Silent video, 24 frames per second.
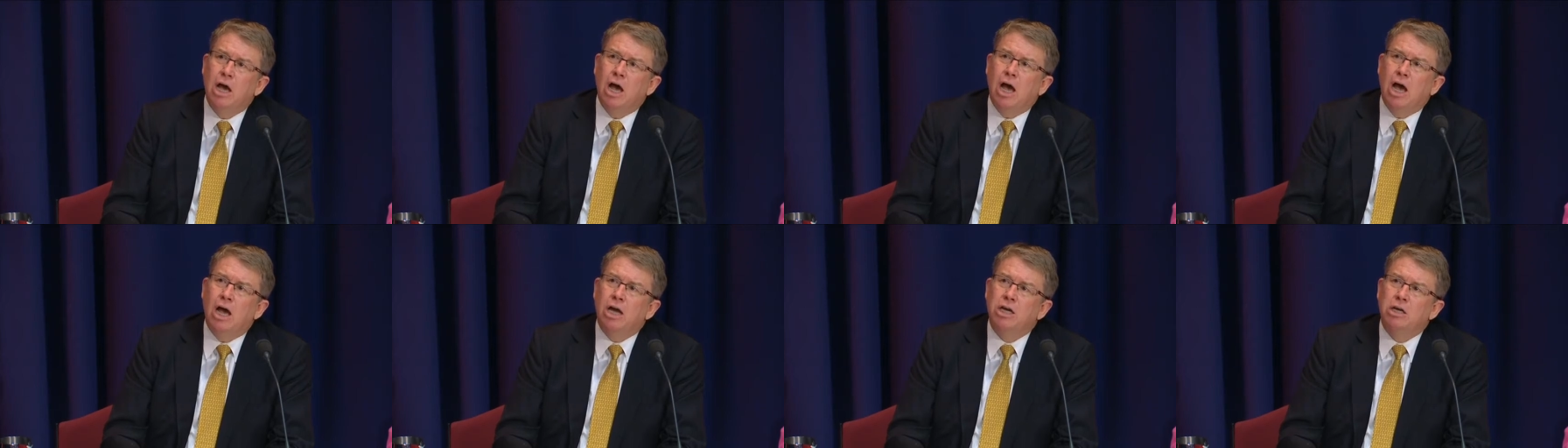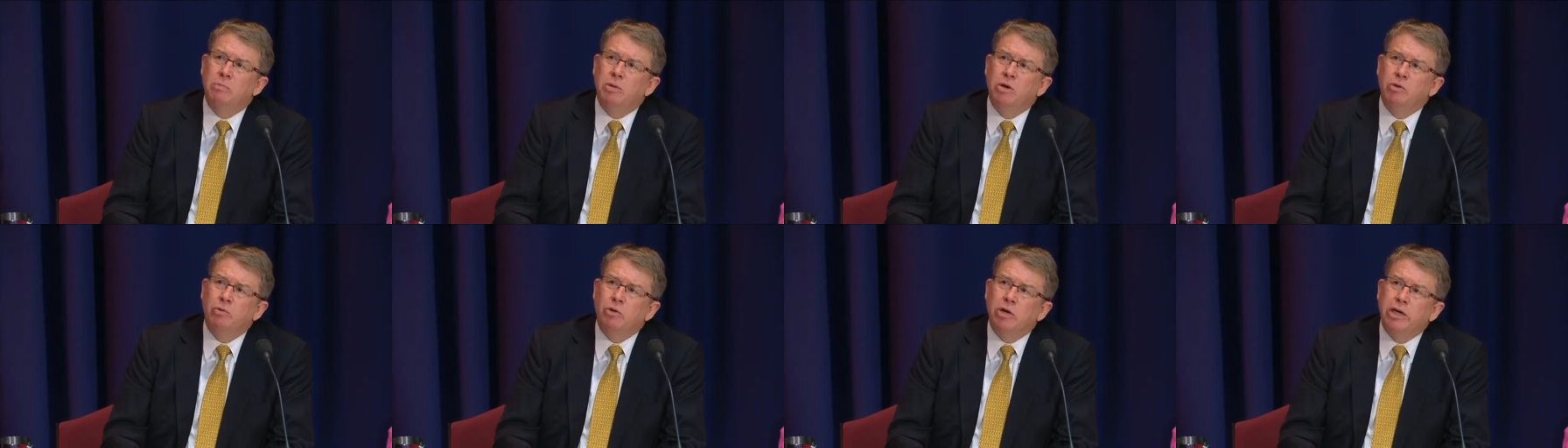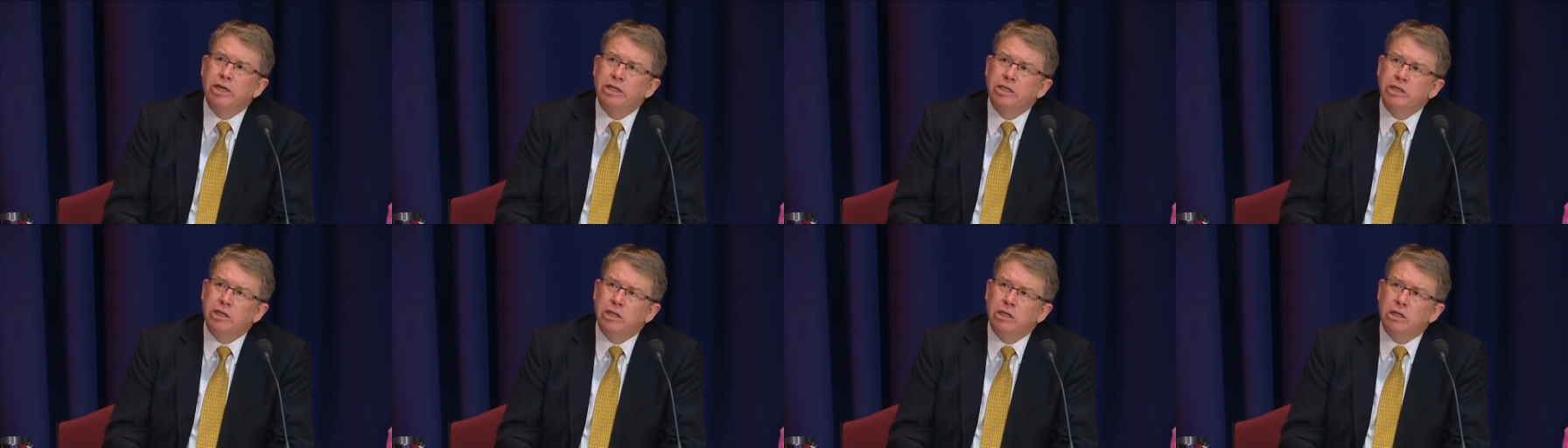uh, to be
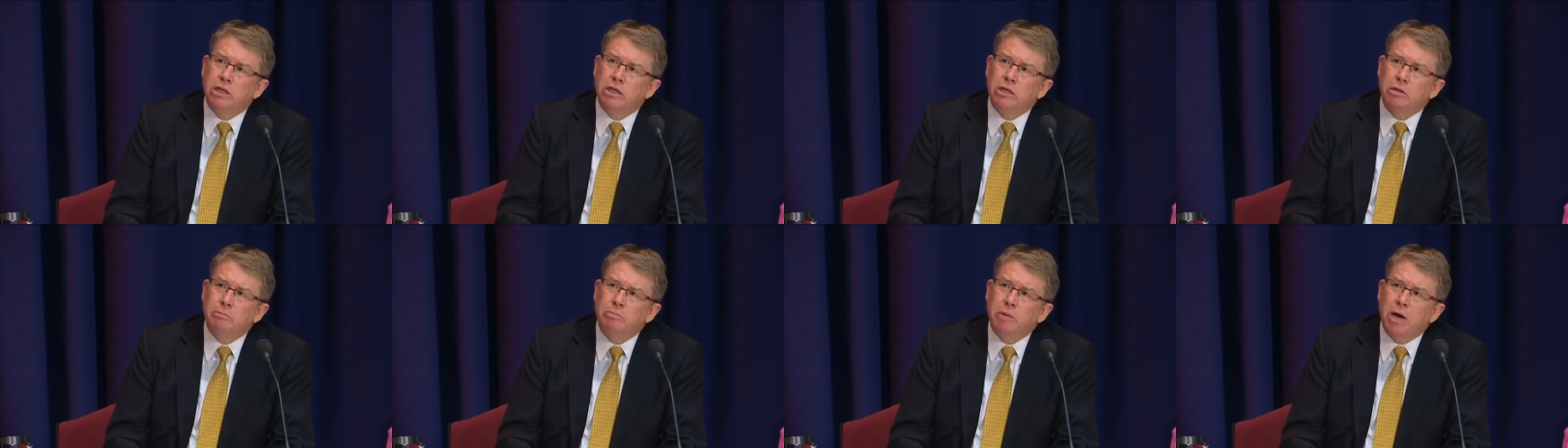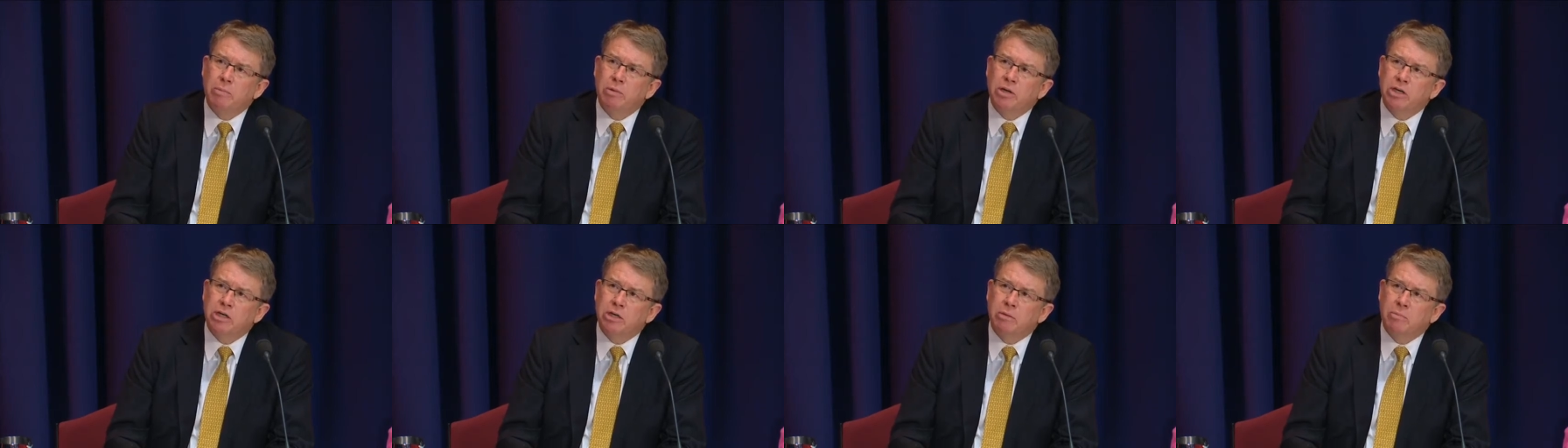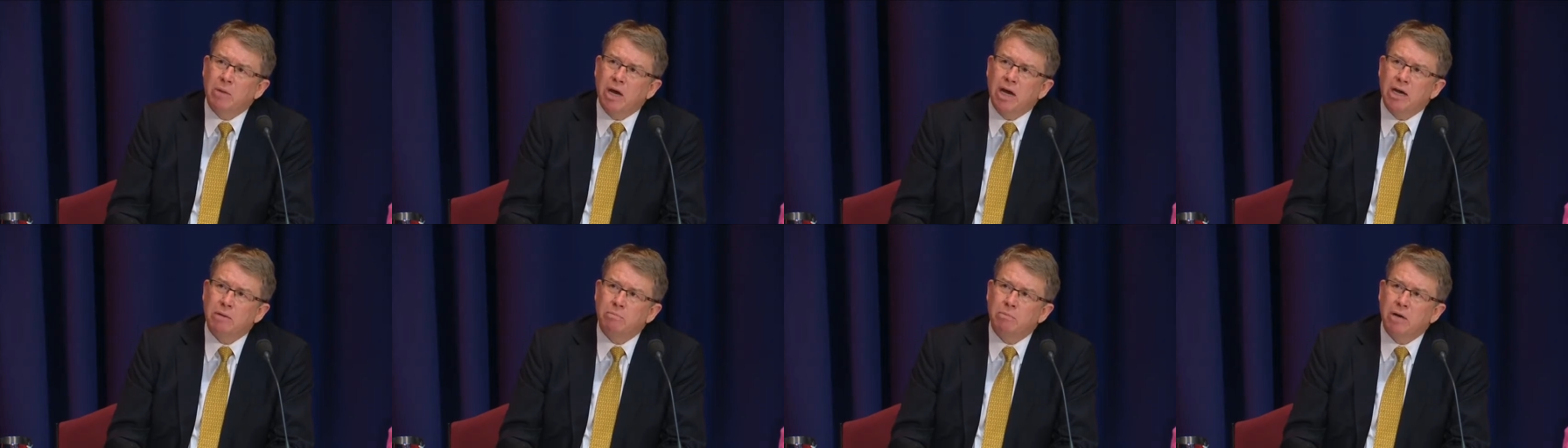released into the public
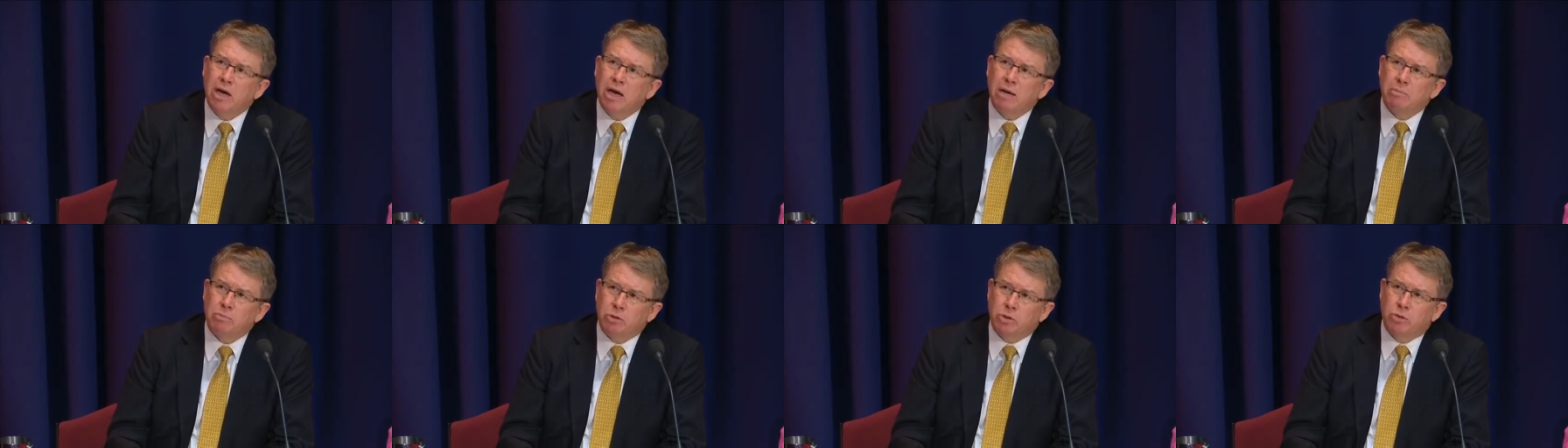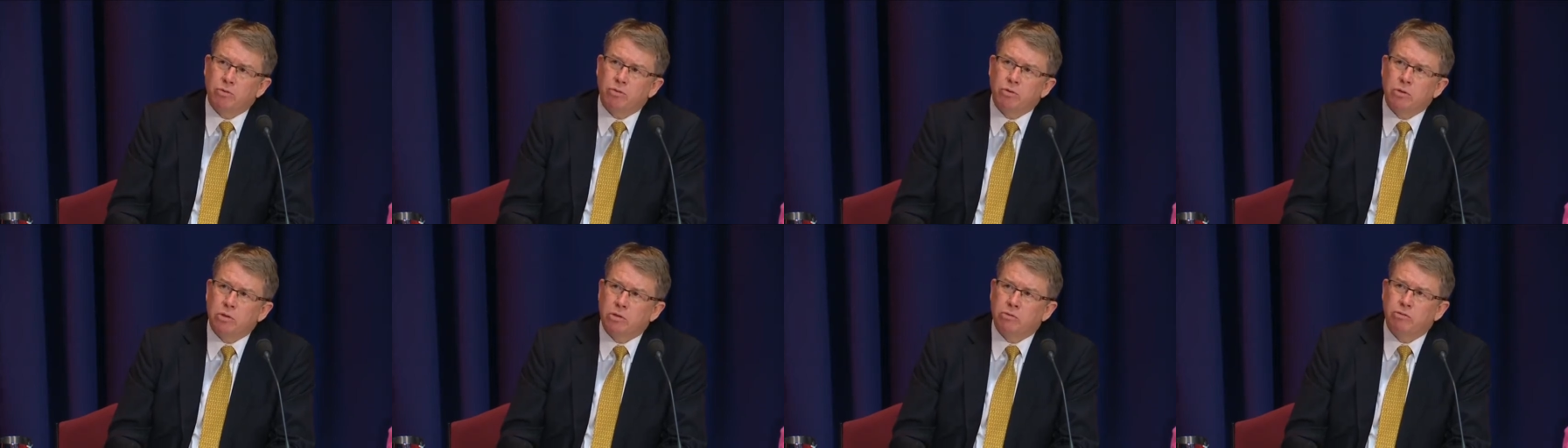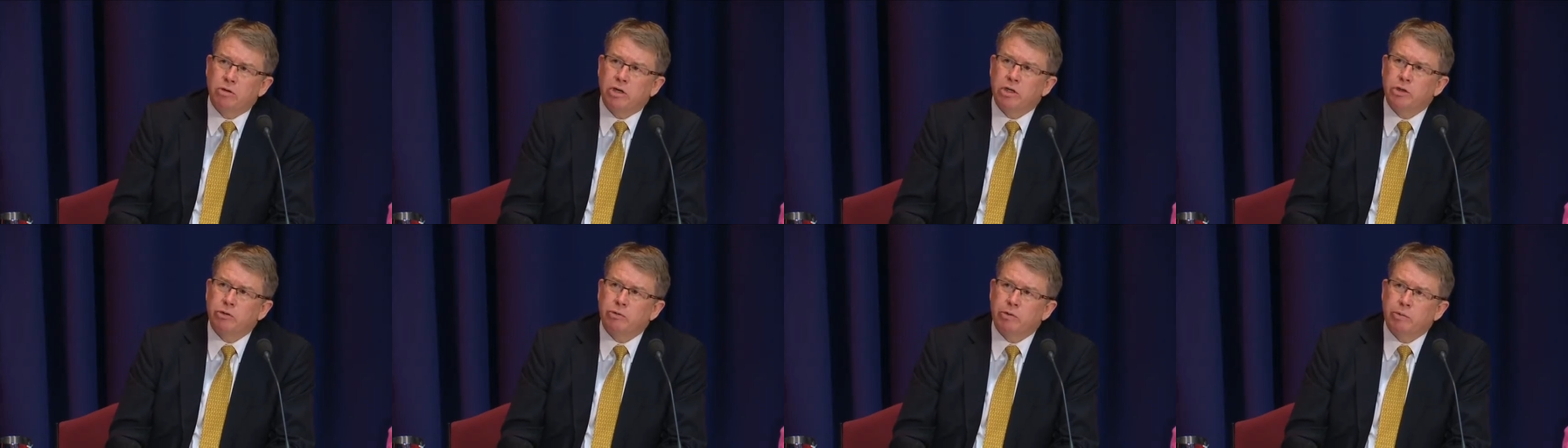domain, perhaps through the
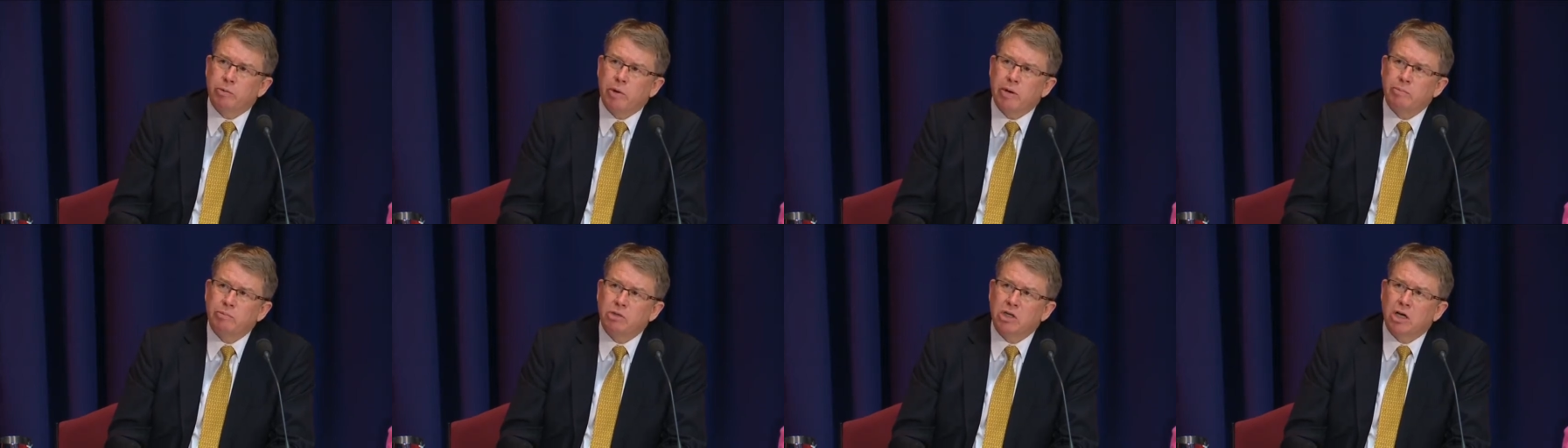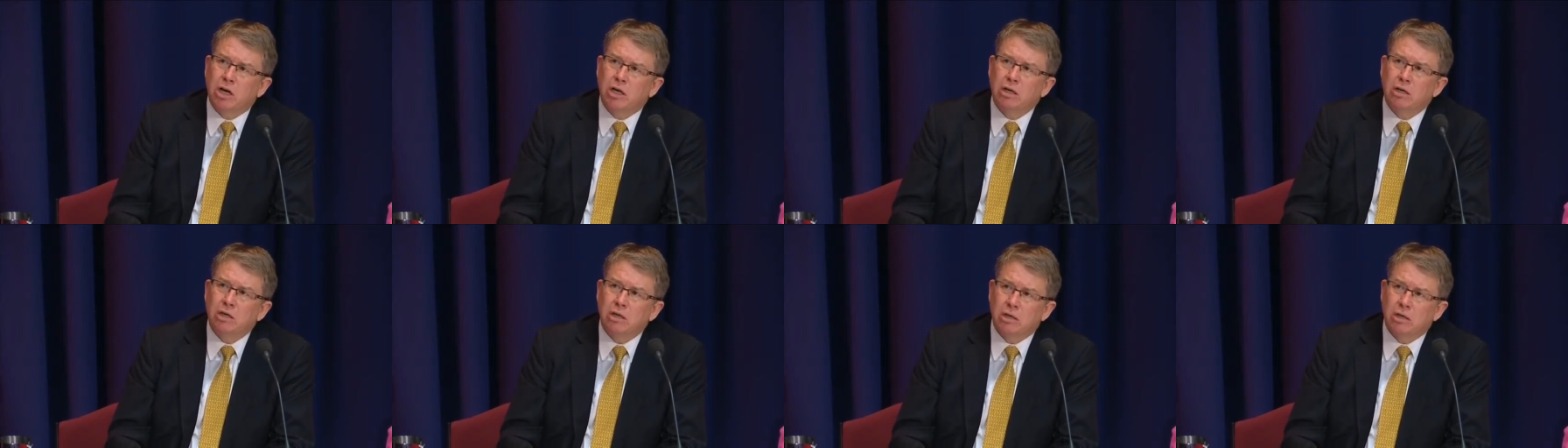Treasury website.